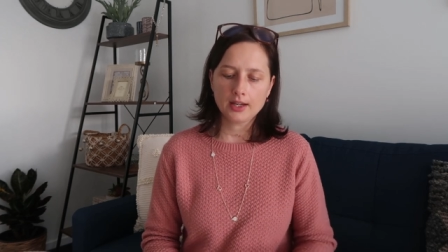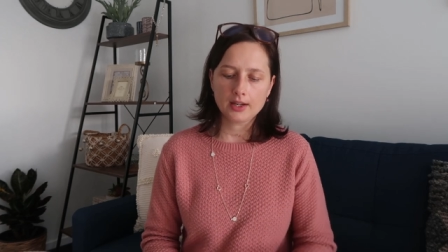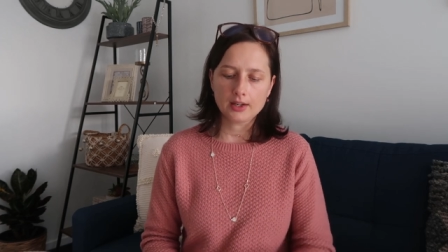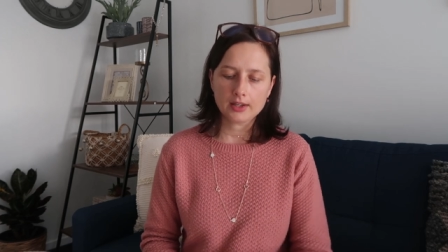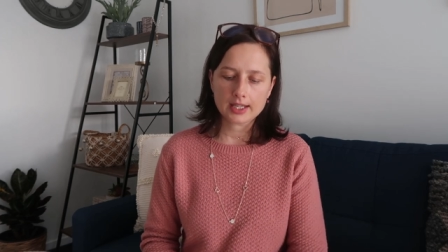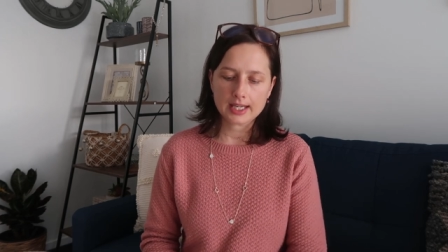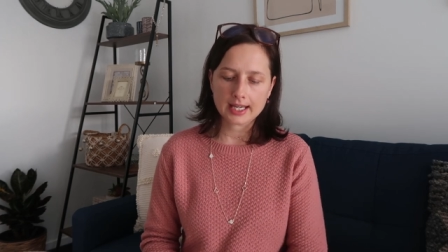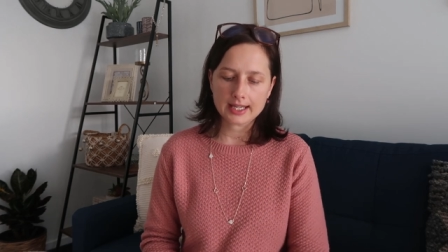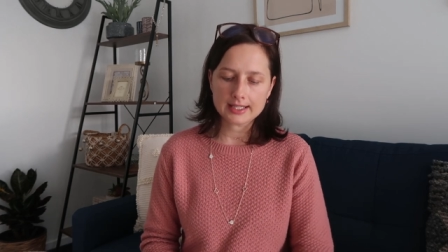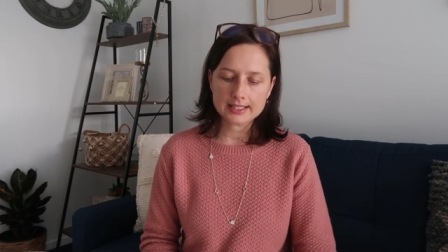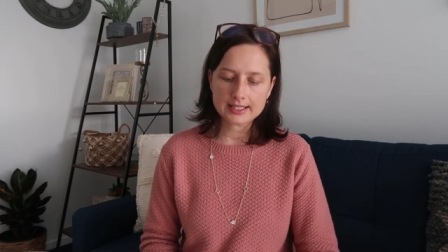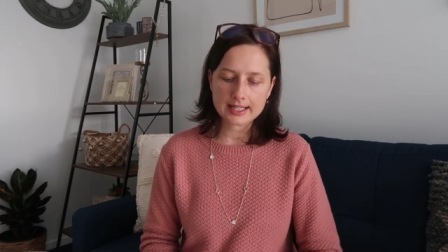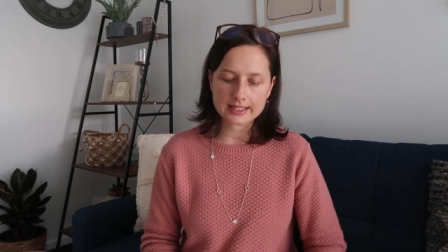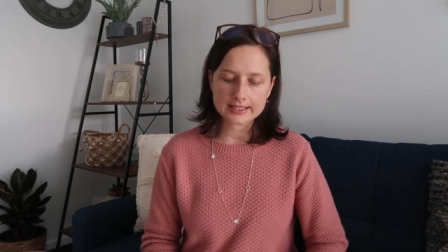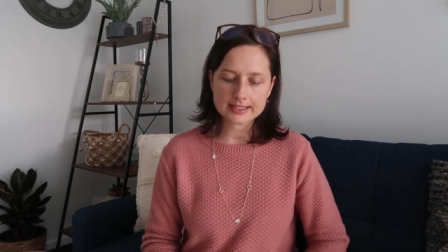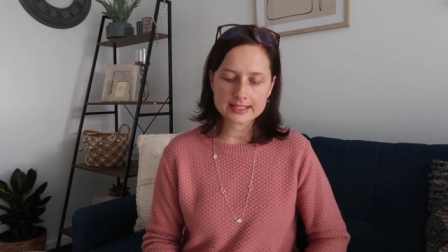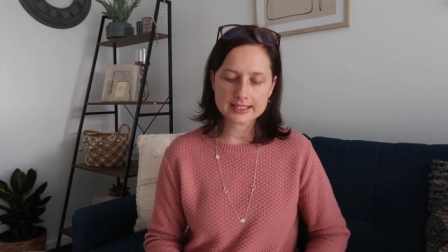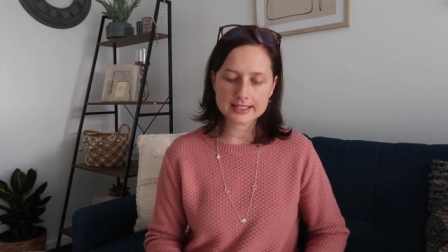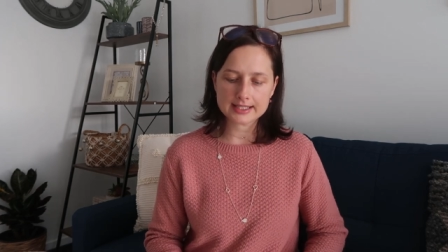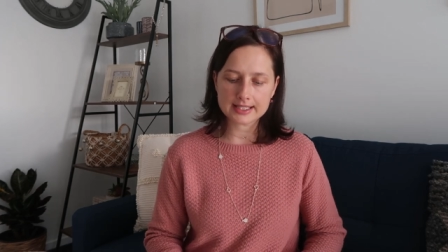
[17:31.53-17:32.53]
Okay,
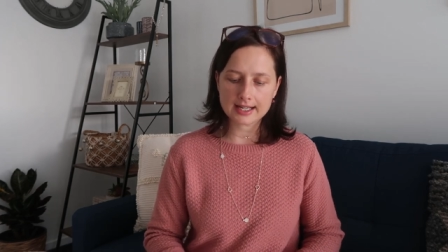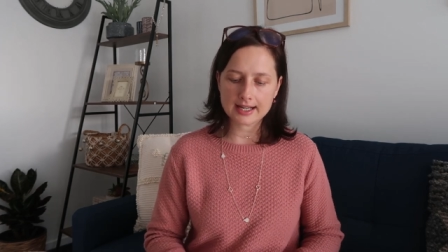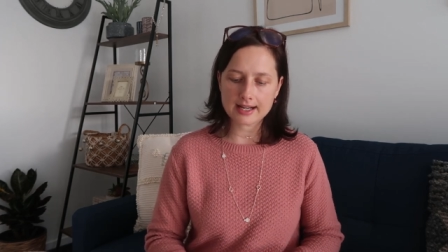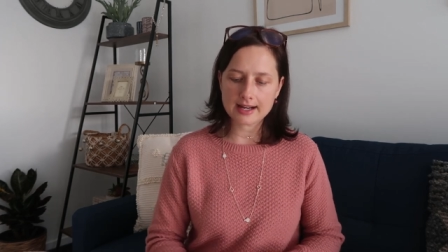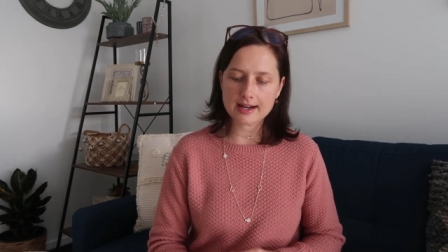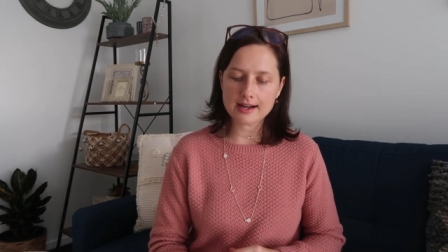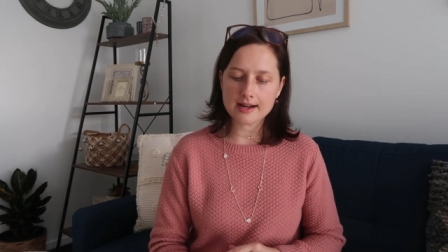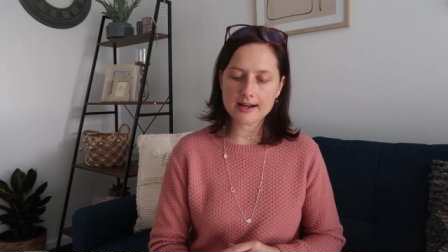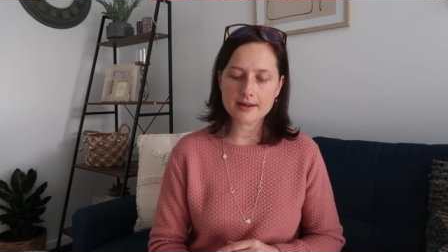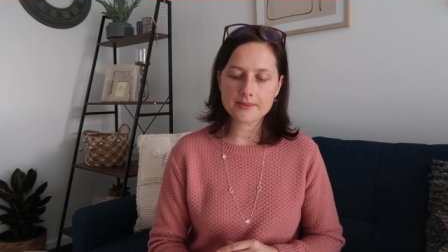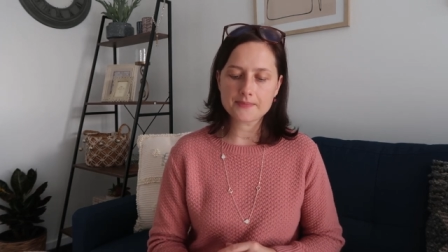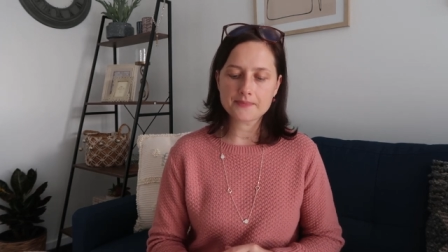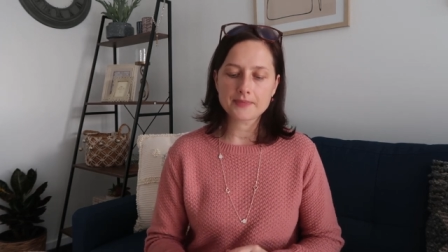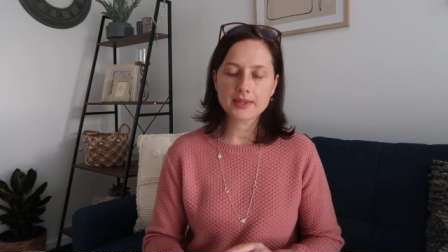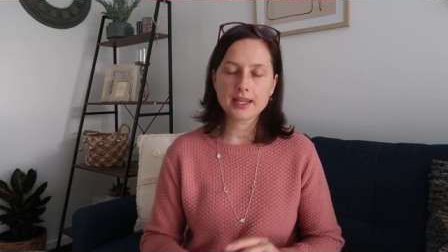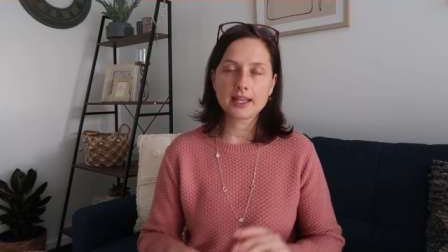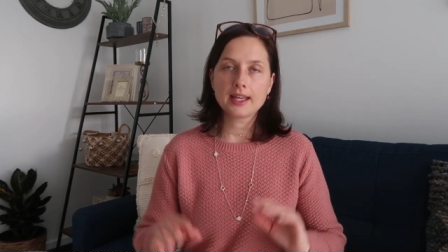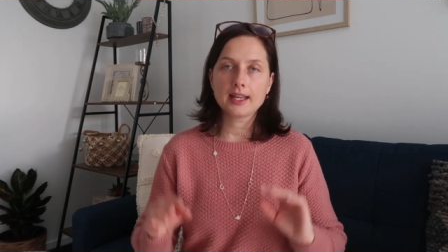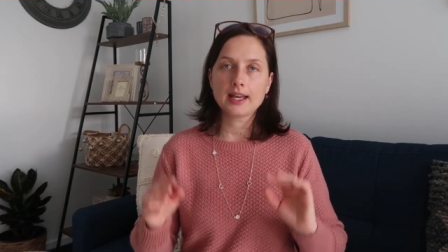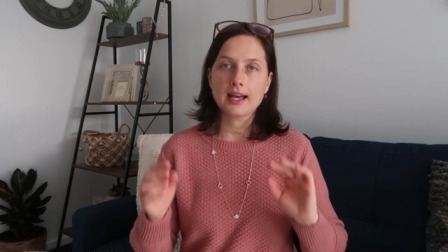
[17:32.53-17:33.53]
next, um
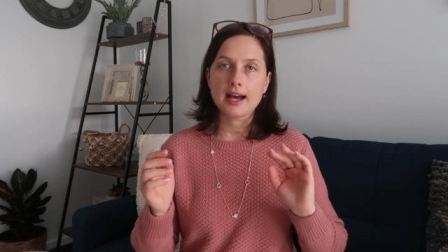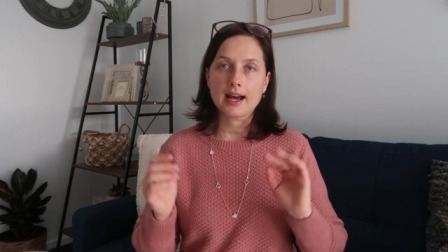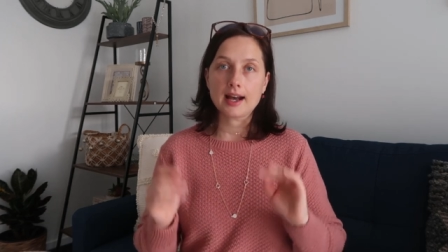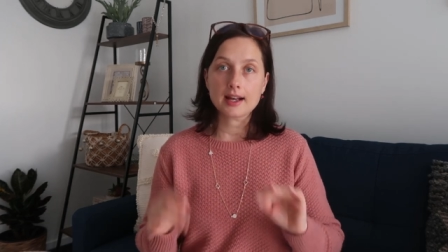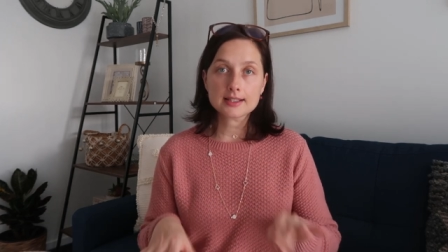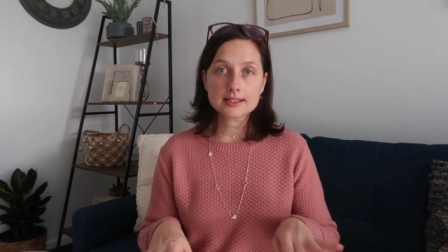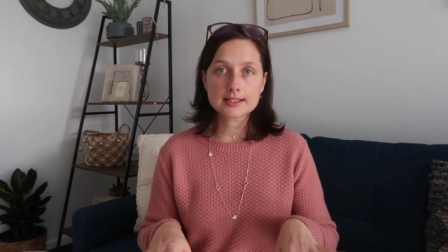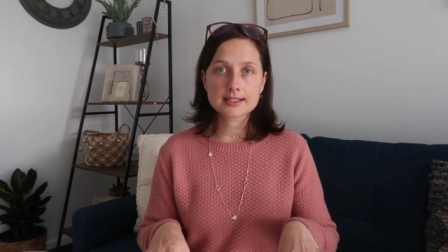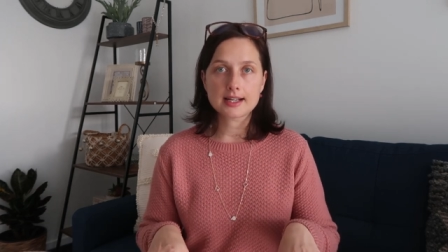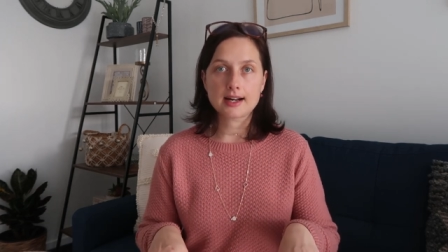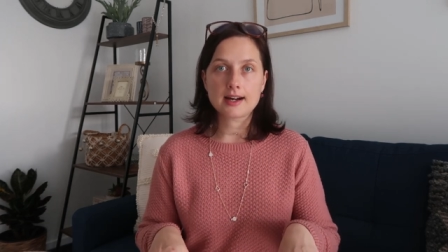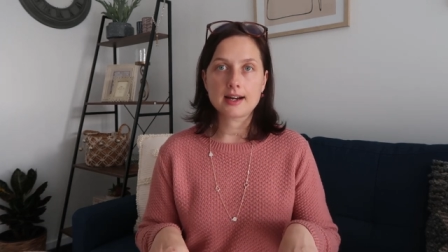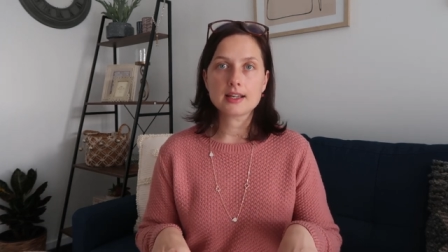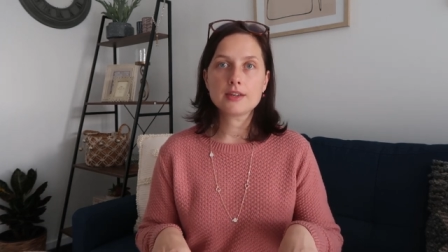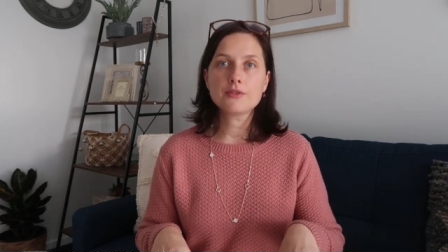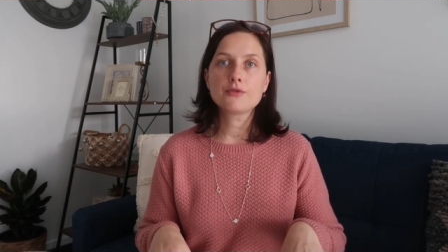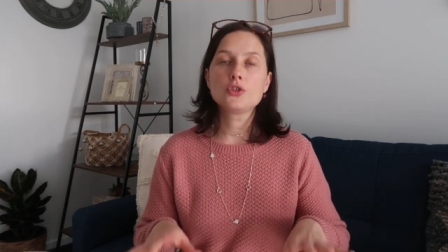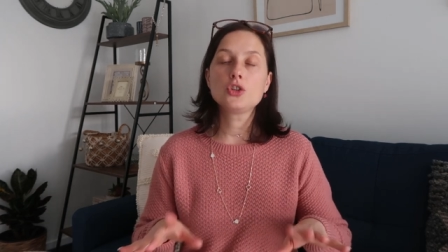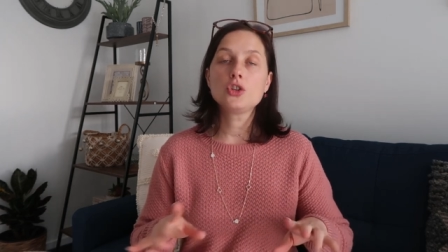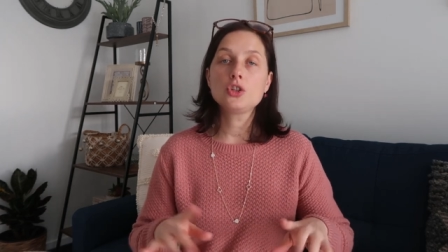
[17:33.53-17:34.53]
at
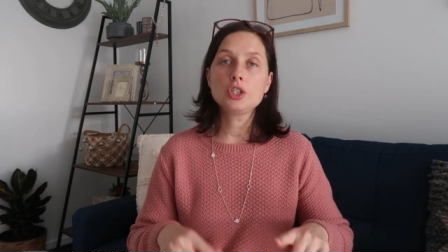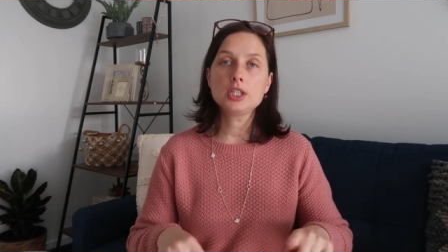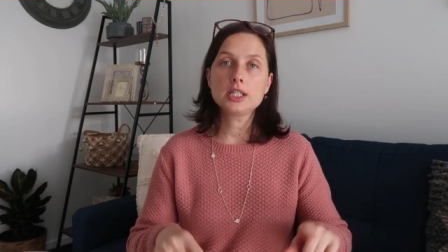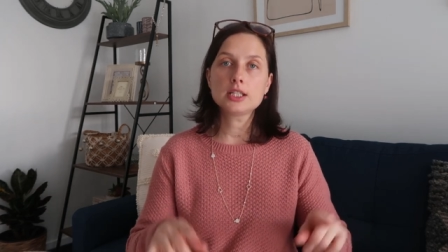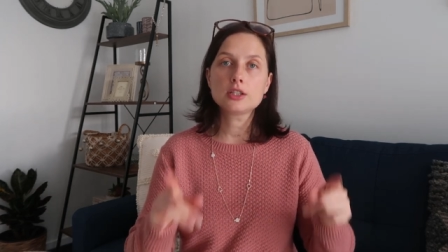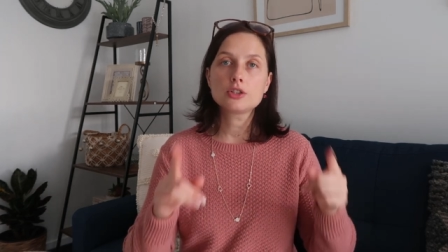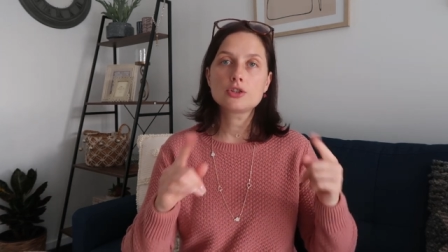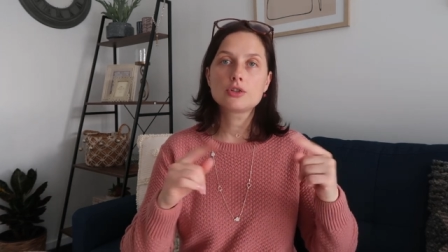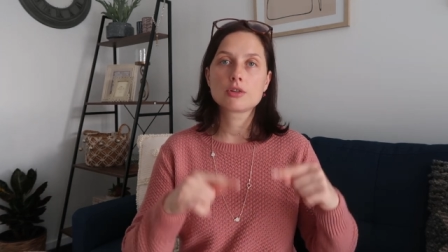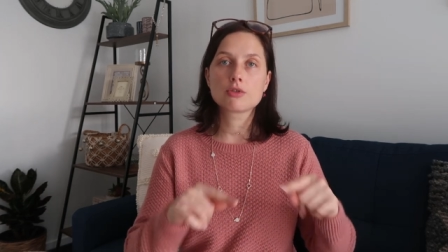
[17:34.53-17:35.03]
TAFE you needed